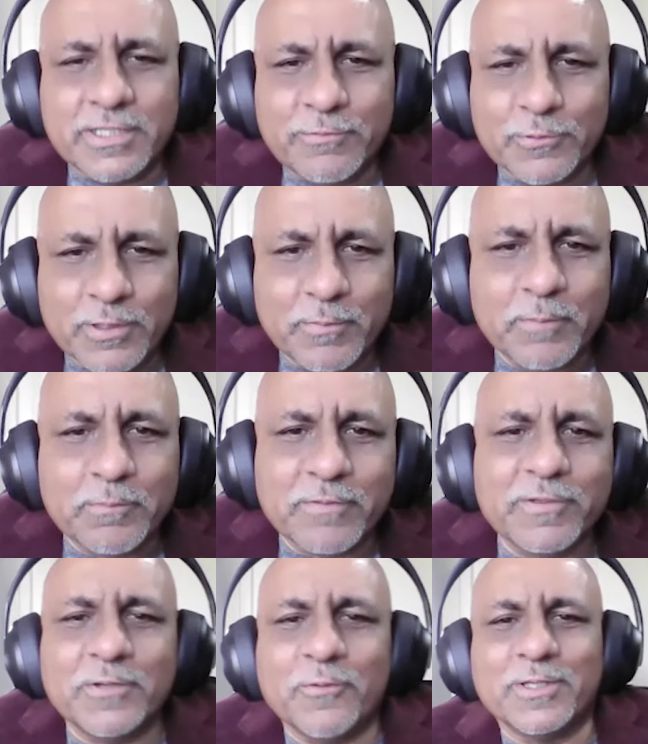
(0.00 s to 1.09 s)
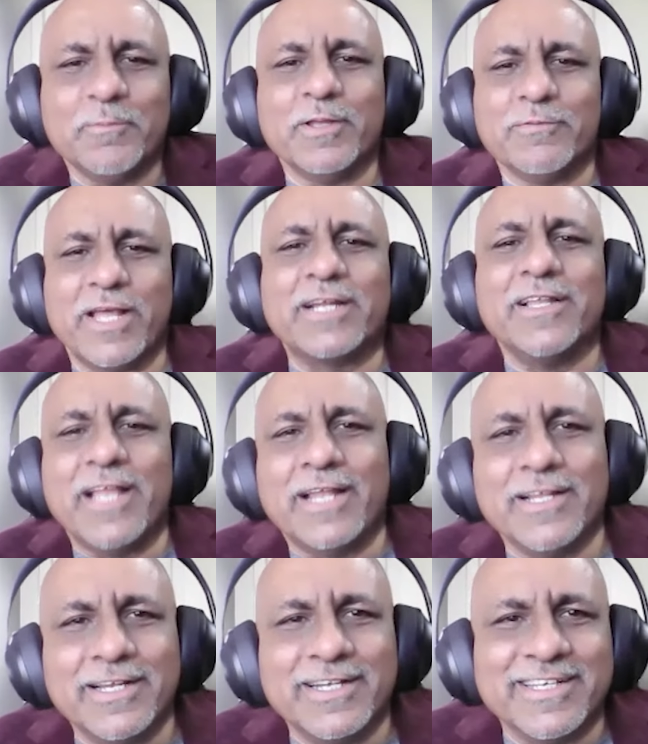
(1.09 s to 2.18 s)
if you remember, we know there was Fractal
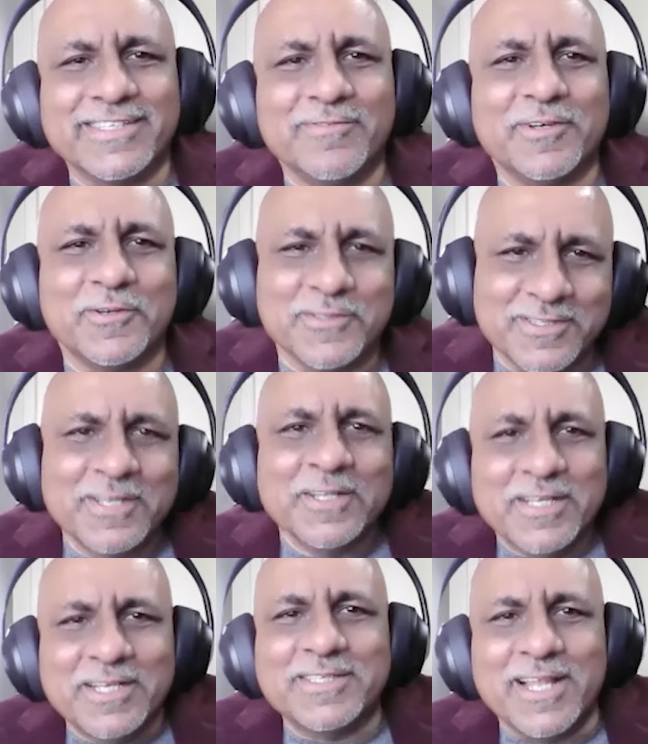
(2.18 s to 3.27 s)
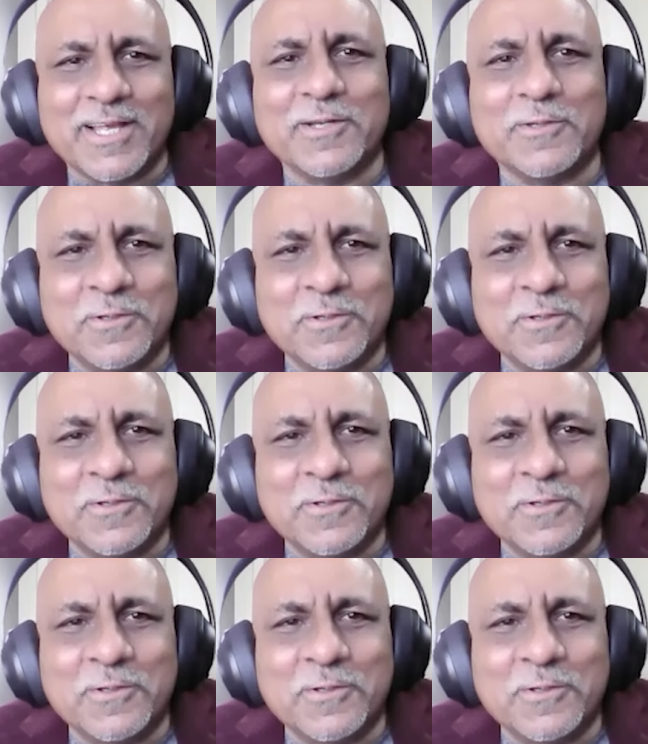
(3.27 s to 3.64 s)
Analytics because it's yes. like a